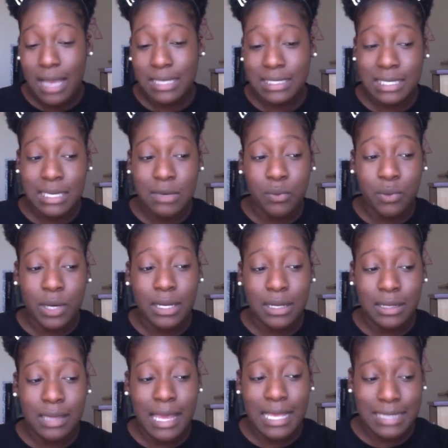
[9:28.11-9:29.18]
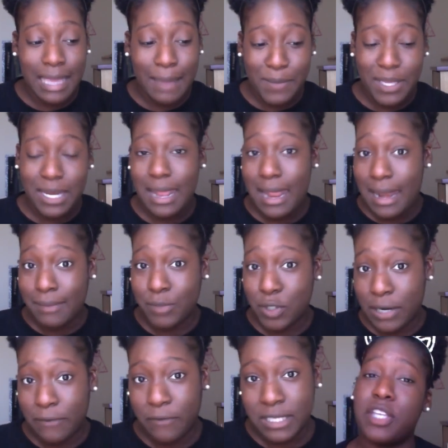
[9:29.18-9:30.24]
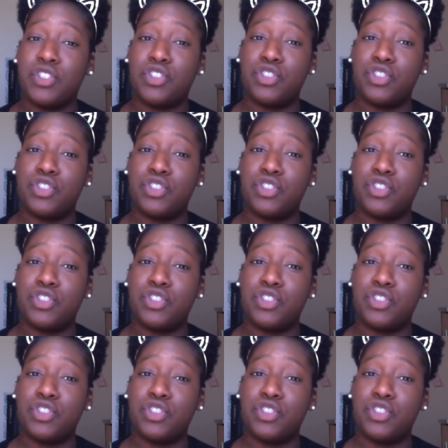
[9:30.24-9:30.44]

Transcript: I see what has happened, and I'm trying to fix it.